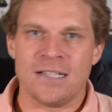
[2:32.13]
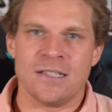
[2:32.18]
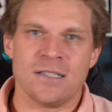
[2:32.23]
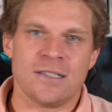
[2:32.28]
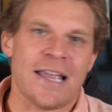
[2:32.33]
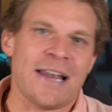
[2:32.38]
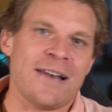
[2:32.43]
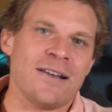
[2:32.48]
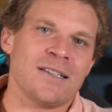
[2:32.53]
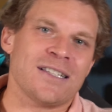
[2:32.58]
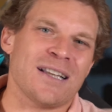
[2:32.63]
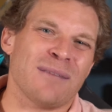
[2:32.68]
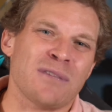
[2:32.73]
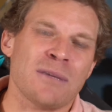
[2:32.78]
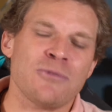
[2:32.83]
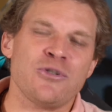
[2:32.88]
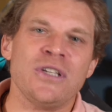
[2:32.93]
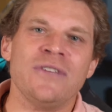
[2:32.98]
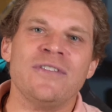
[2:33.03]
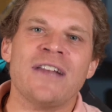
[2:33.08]
And then
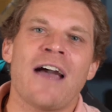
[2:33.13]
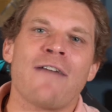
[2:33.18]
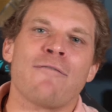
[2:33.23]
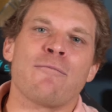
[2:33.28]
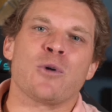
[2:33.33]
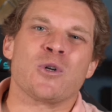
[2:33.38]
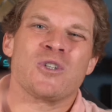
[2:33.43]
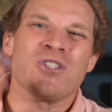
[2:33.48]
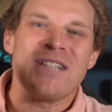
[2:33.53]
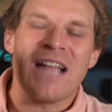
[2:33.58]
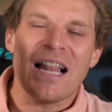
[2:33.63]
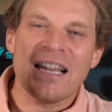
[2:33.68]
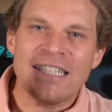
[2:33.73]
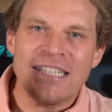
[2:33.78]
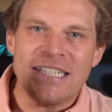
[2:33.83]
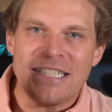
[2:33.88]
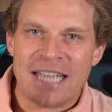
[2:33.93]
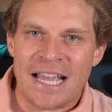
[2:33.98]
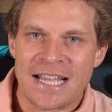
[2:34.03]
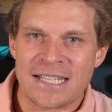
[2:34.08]
sometimes you even have
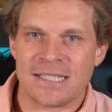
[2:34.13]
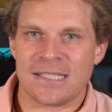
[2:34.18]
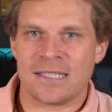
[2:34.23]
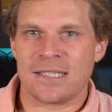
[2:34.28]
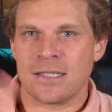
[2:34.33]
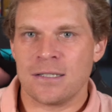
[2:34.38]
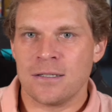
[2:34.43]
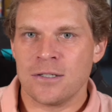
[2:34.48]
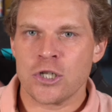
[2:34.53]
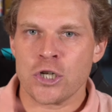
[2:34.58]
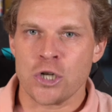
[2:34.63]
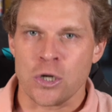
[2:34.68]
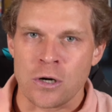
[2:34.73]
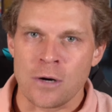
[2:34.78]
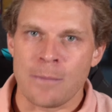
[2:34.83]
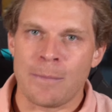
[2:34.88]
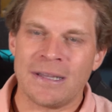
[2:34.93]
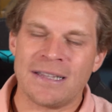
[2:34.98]
personality tests, sure.